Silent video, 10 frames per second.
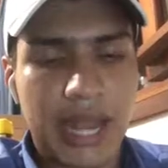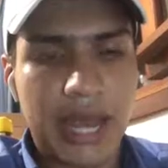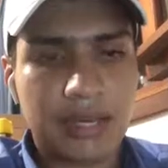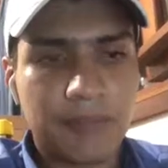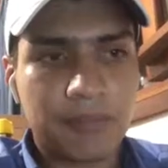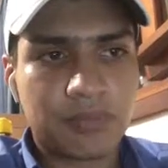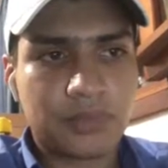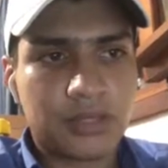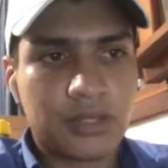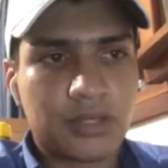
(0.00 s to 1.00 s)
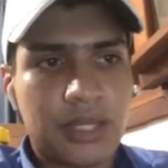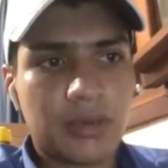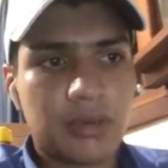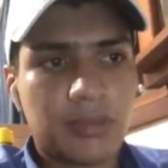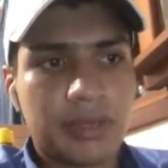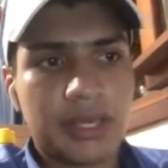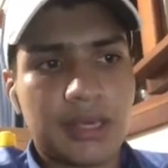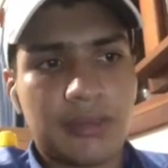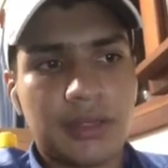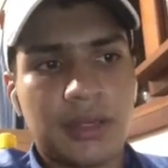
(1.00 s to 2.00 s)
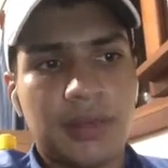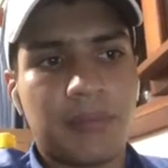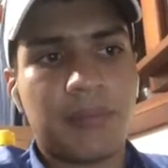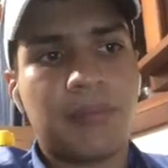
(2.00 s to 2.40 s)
that, they will be